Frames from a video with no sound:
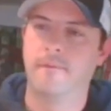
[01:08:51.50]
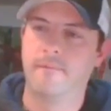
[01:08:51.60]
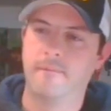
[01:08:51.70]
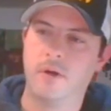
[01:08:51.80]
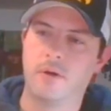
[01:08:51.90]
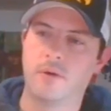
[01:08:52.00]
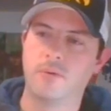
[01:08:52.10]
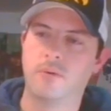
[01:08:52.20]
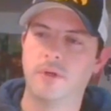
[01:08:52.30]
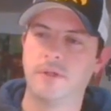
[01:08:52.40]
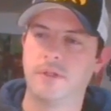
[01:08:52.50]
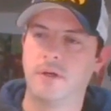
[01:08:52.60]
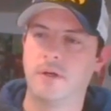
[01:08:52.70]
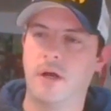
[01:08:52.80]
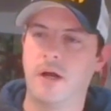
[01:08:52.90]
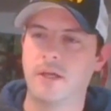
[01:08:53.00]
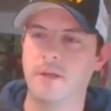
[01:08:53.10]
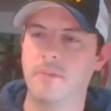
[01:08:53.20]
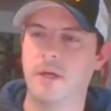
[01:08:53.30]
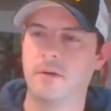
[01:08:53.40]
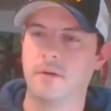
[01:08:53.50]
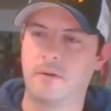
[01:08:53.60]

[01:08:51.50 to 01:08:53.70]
Very cool. Is there an Augie button?